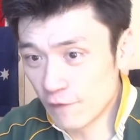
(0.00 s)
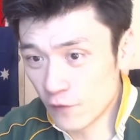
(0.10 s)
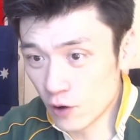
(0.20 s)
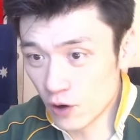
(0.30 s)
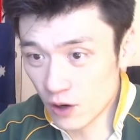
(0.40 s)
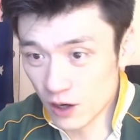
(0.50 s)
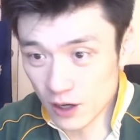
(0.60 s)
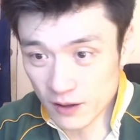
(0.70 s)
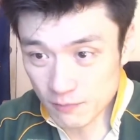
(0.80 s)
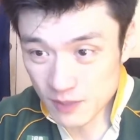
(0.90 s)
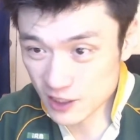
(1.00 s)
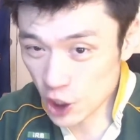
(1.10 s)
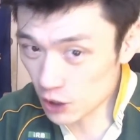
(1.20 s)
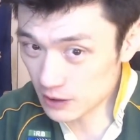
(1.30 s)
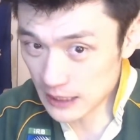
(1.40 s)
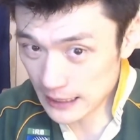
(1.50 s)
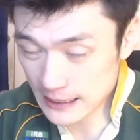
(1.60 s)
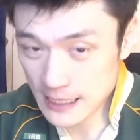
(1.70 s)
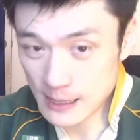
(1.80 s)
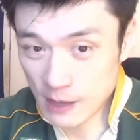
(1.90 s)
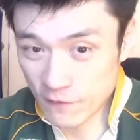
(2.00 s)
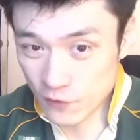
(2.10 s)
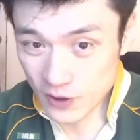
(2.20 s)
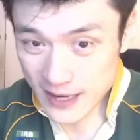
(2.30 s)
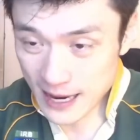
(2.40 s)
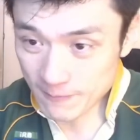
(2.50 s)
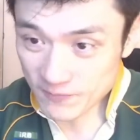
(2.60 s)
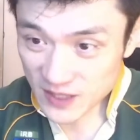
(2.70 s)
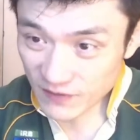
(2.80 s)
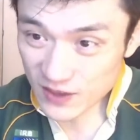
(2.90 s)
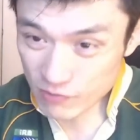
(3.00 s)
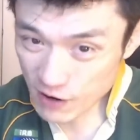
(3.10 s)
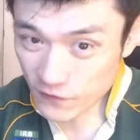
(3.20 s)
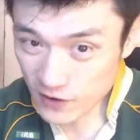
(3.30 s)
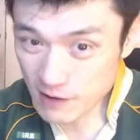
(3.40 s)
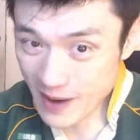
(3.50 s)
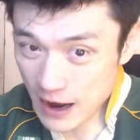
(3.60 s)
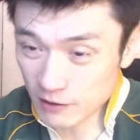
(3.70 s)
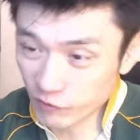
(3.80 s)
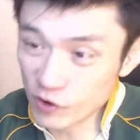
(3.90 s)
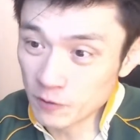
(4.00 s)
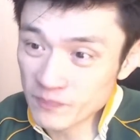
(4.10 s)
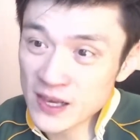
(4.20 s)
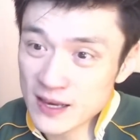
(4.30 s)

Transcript: for misconduct, for giving the referee a mouthful